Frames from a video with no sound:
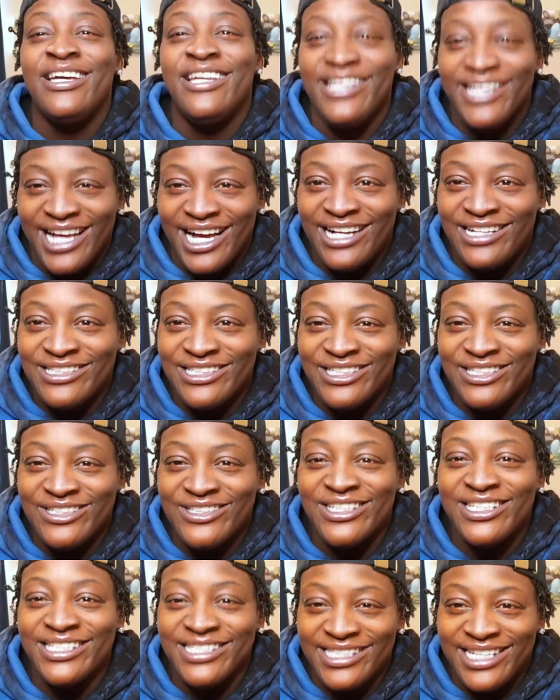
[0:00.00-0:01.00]
y'all know
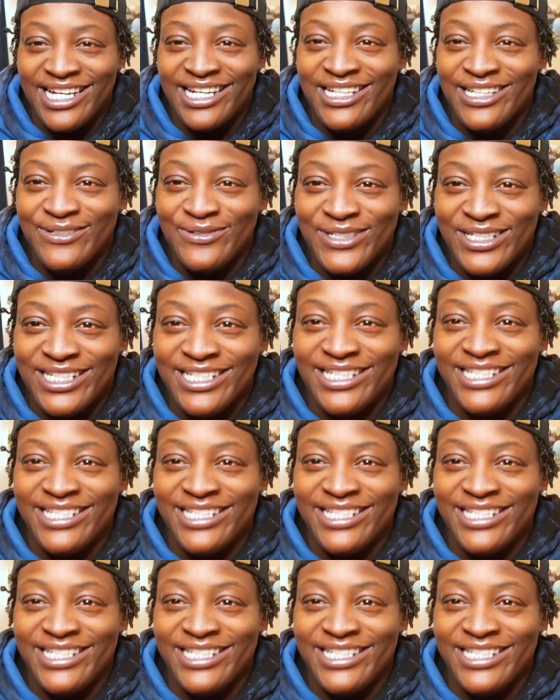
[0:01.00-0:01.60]
exactly what it